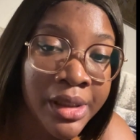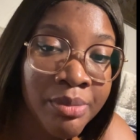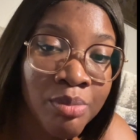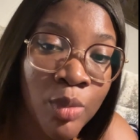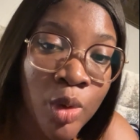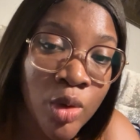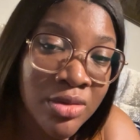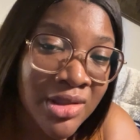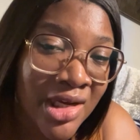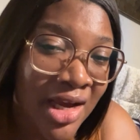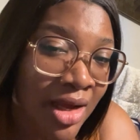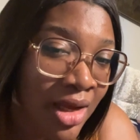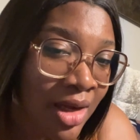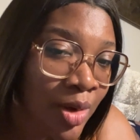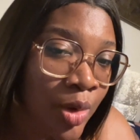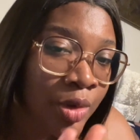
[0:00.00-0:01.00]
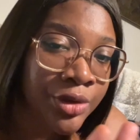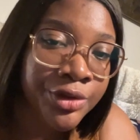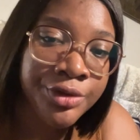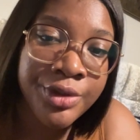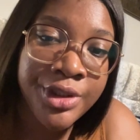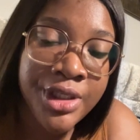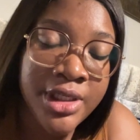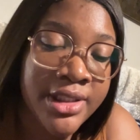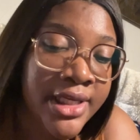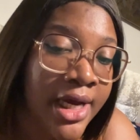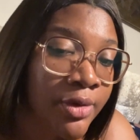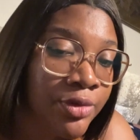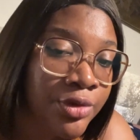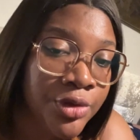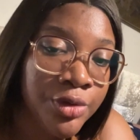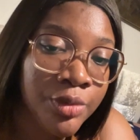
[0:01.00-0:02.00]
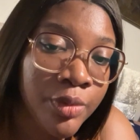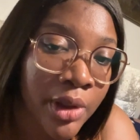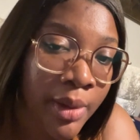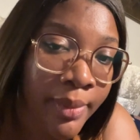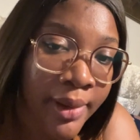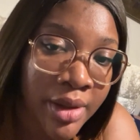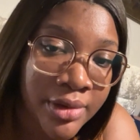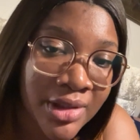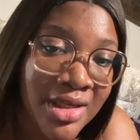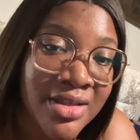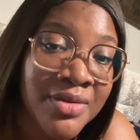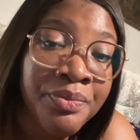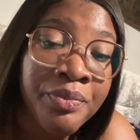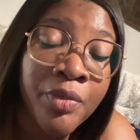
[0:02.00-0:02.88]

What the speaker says: Malta or Greece, how do you go about it?